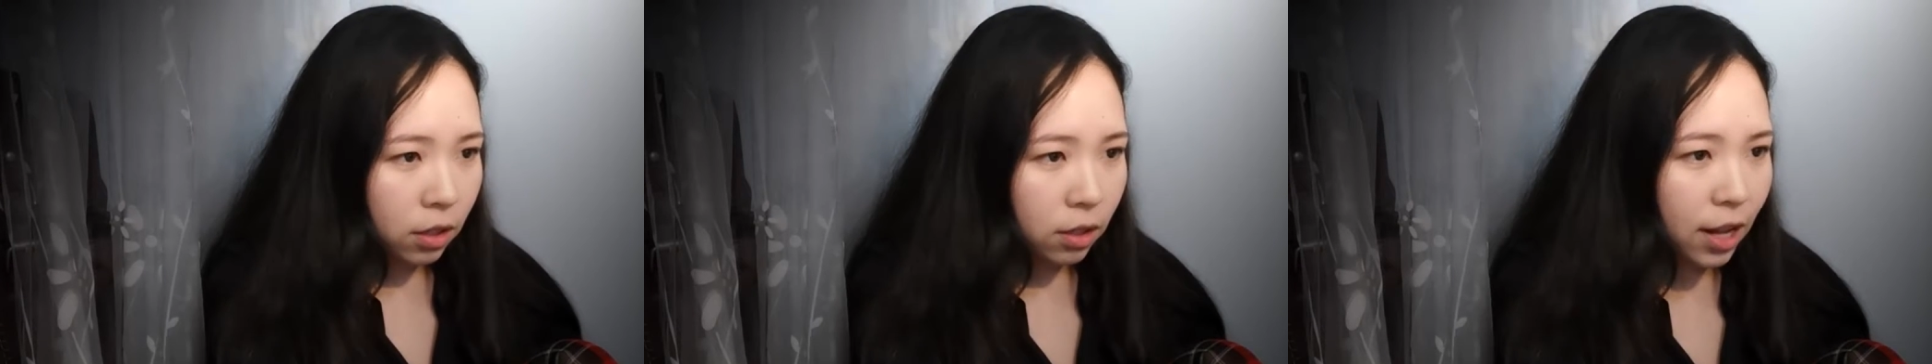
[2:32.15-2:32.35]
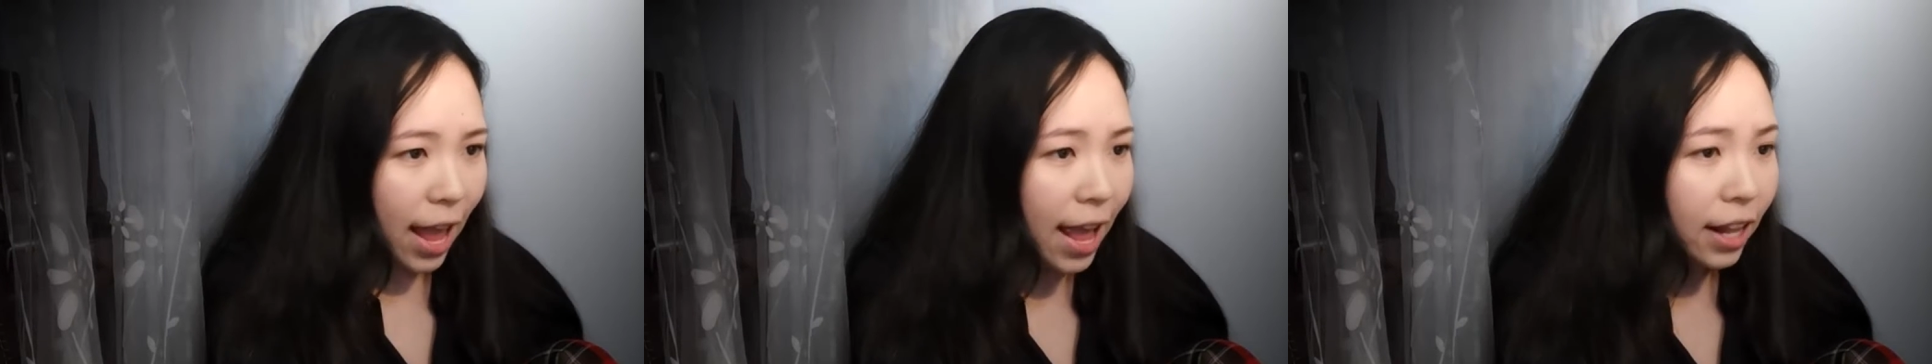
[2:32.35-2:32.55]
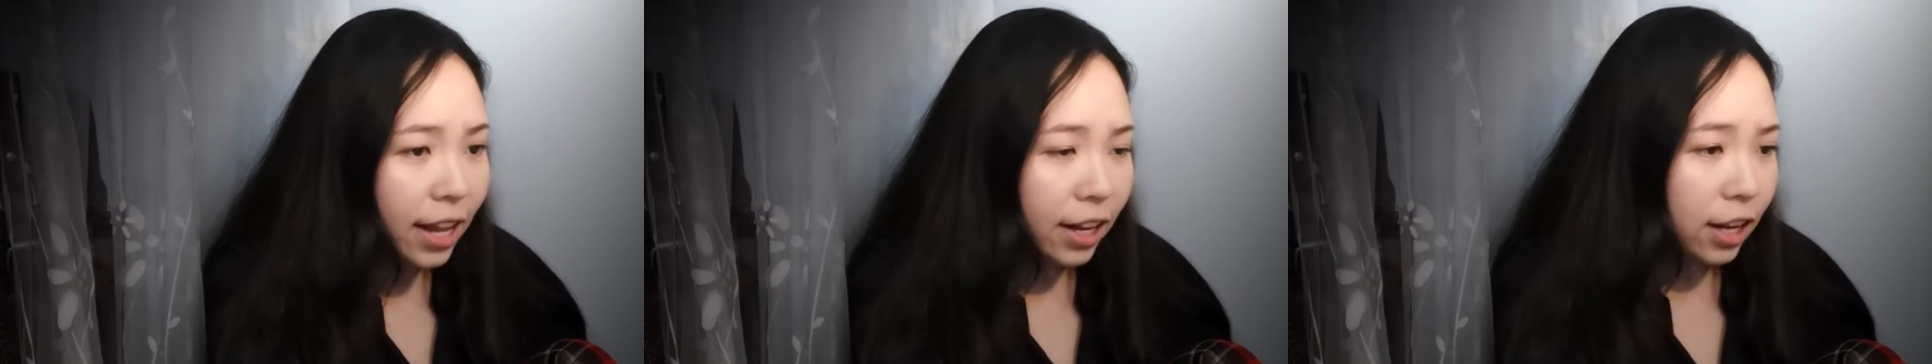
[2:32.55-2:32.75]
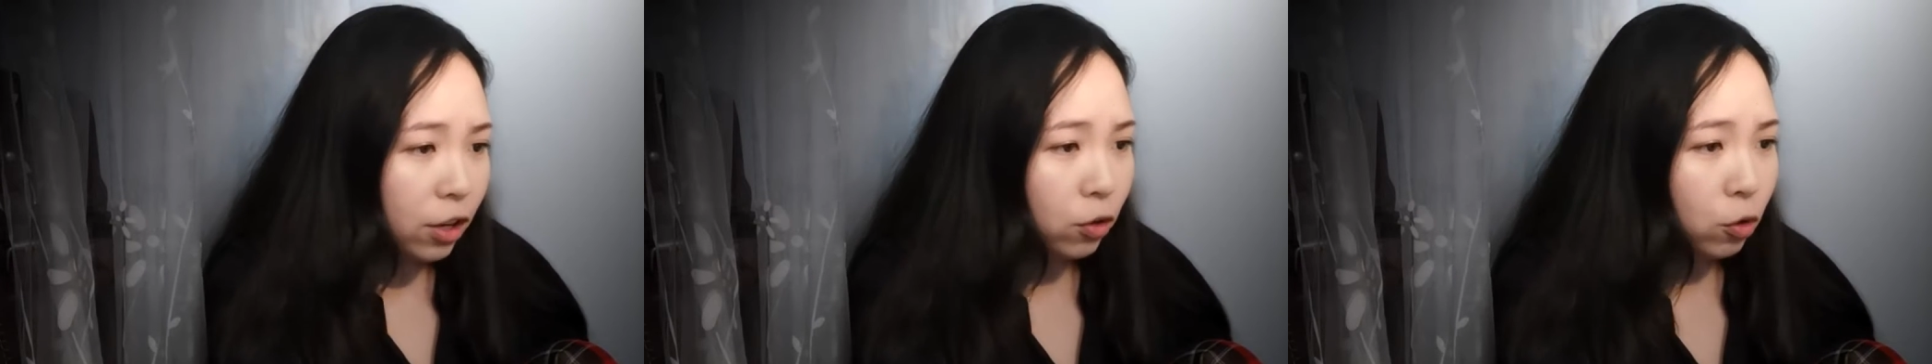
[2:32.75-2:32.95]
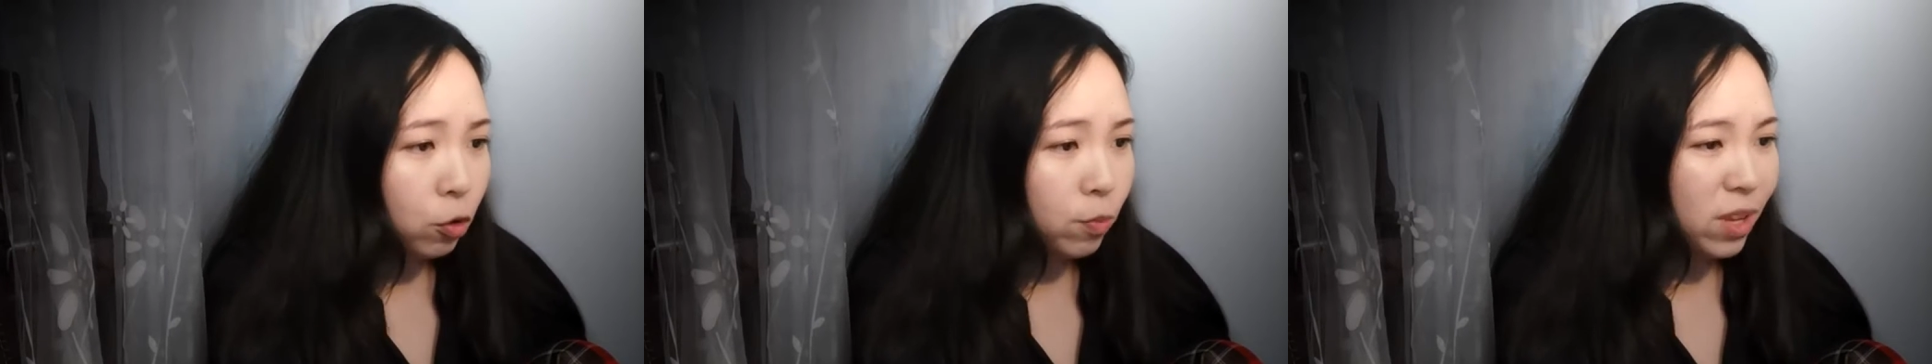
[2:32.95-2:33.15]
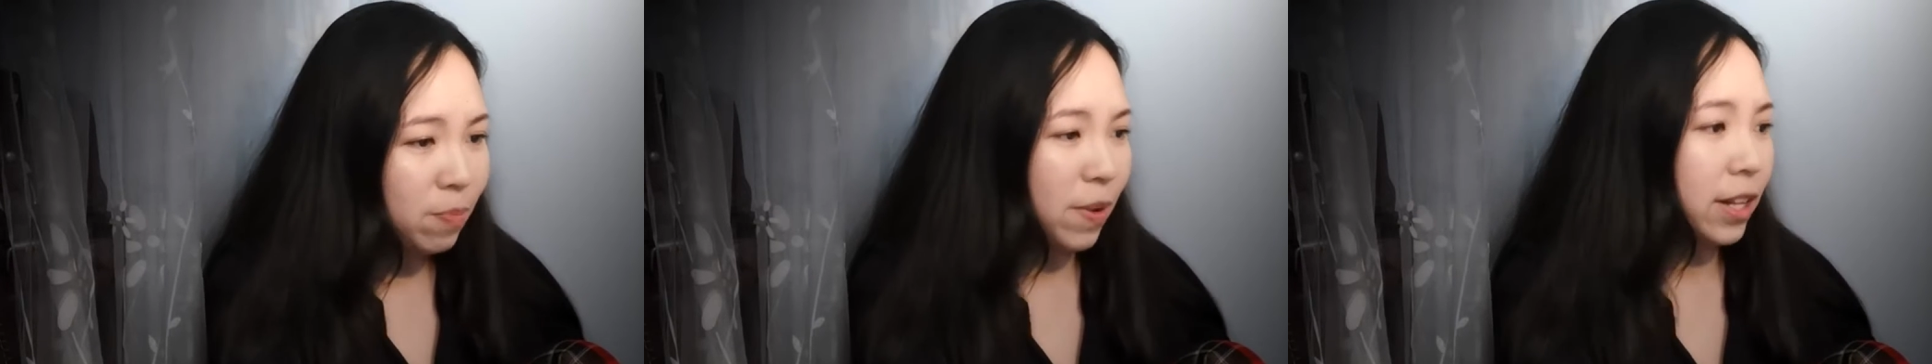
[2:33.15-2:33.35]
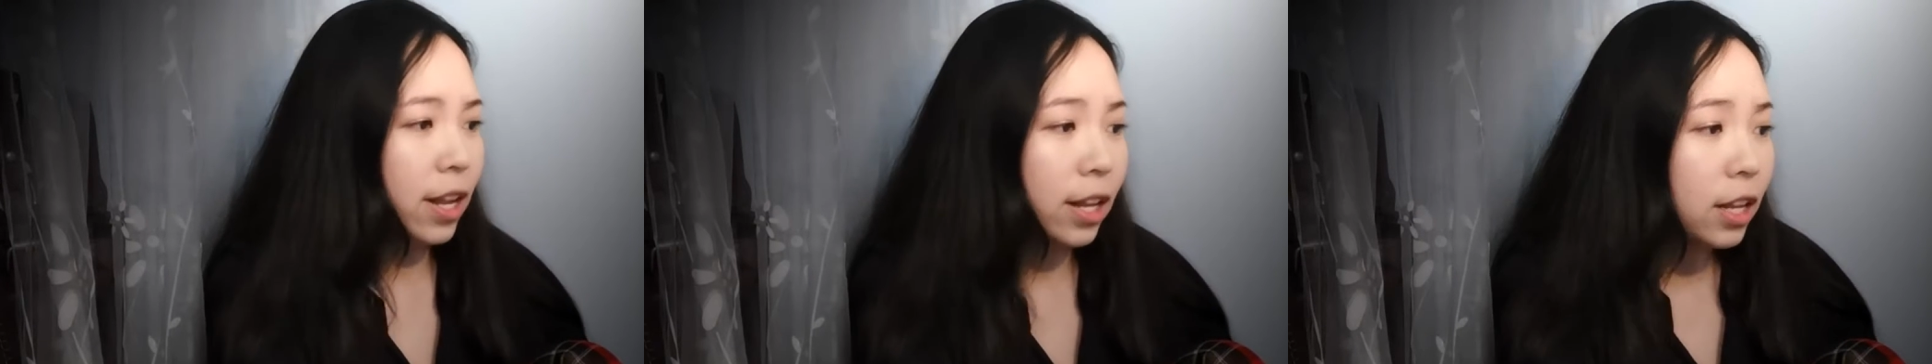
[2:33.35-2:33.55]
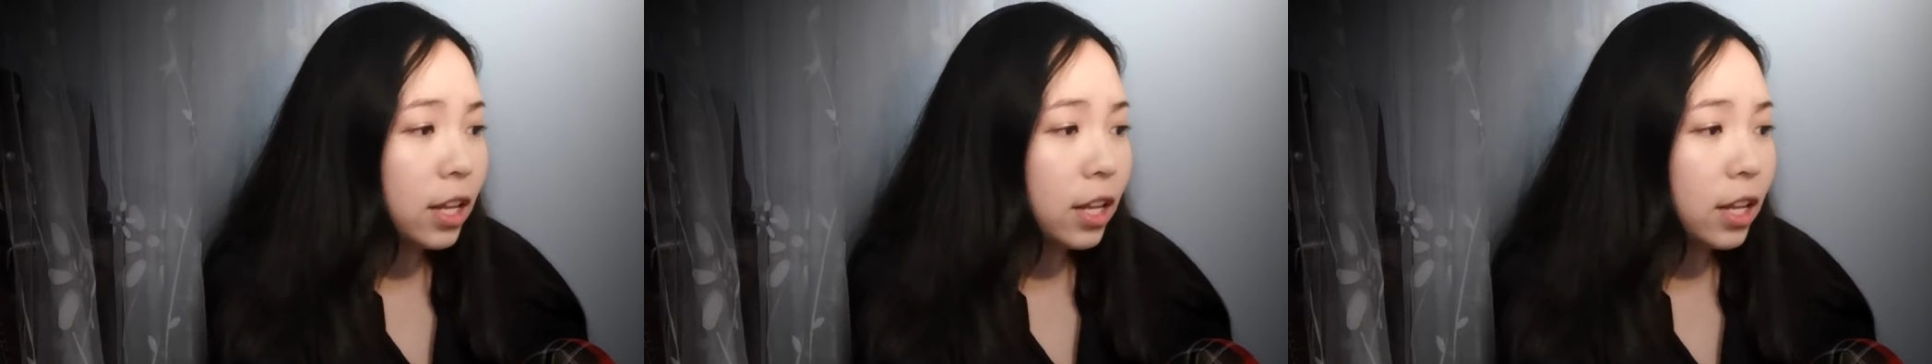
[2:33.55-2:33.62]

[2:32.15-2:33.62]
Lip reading: They act like they know me but they